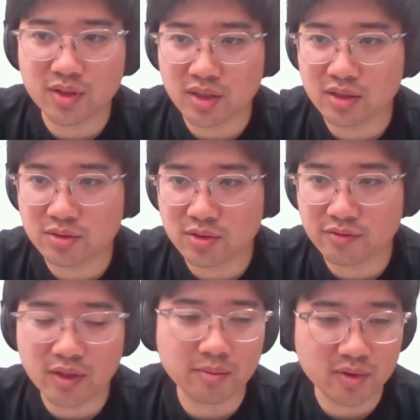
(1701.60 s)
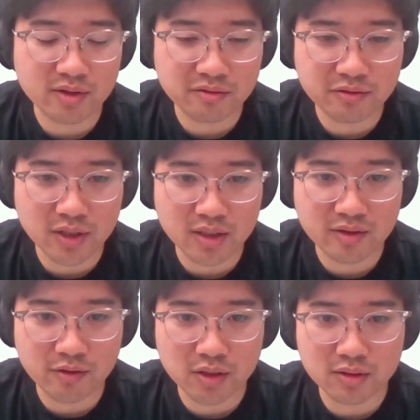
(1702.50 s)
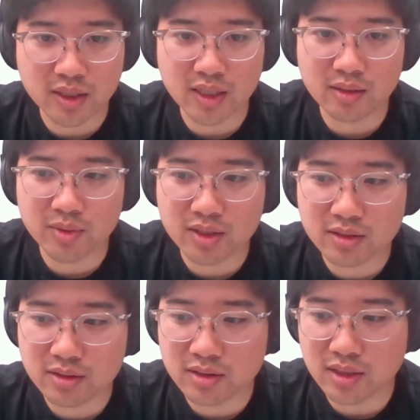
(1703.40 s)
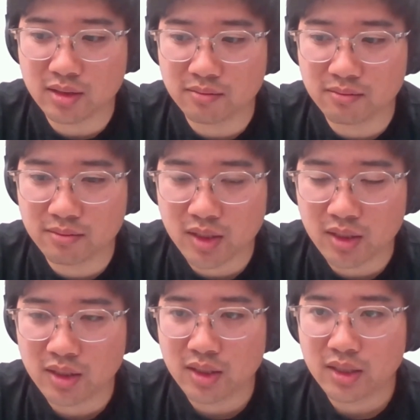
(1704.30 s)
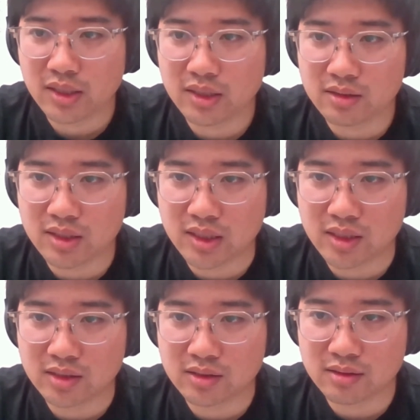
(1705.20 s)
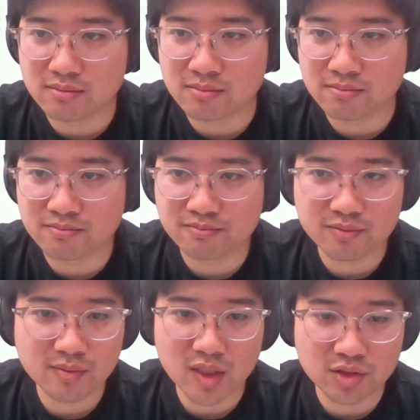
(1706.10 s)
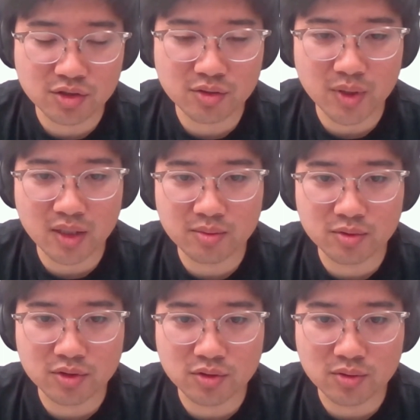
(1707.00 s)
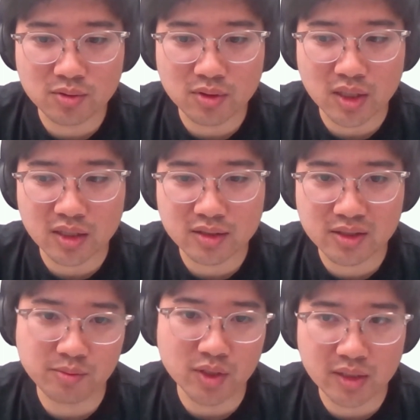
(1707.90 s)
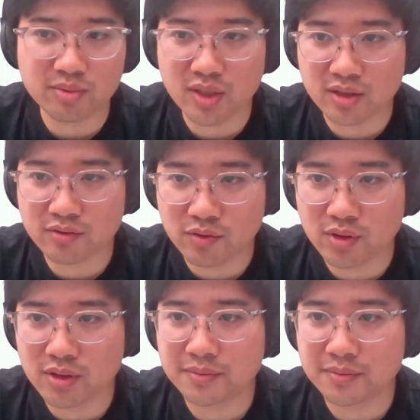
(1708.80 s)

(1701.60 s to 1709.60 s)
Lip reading: sort of number of vehicle dynamics, it should be able to simulate PX4.